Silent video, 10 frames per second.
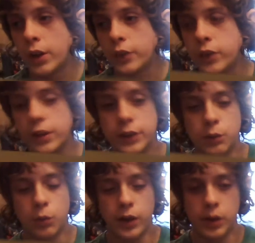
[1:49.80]
tell
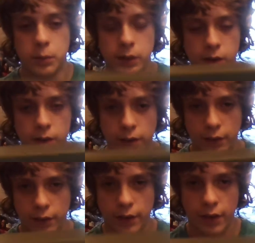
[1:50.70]
you why in a minute.
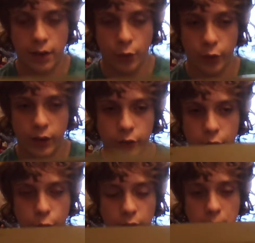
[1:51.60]
And it has the
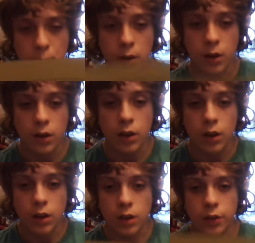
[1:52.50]
exact same
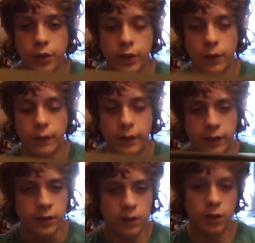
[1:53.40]
thing on
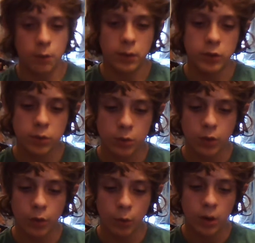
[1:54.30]
there. I don't
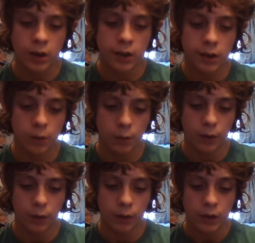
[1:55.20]
know how
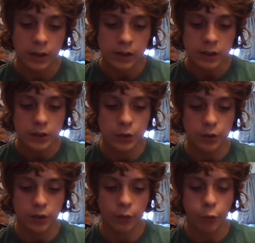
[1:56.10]
well
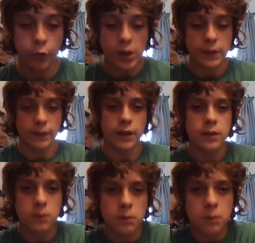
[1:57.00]
you can see
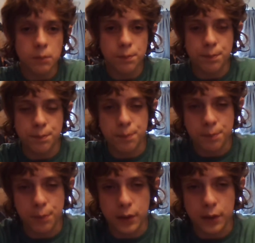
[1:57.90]
that,
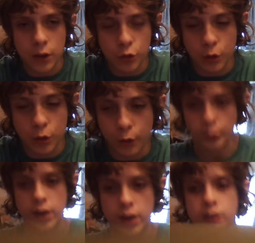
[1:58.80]
but in case you can't
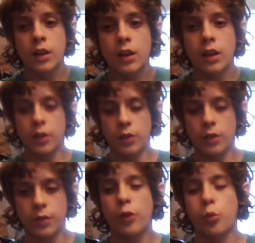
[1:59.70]
see it,
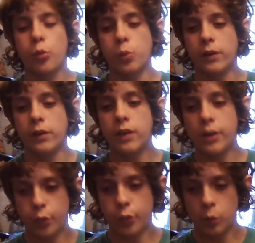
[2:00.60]
this one
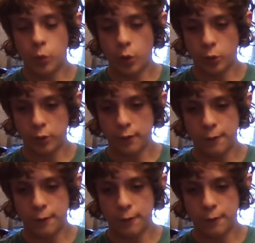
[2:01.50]
is the Wand of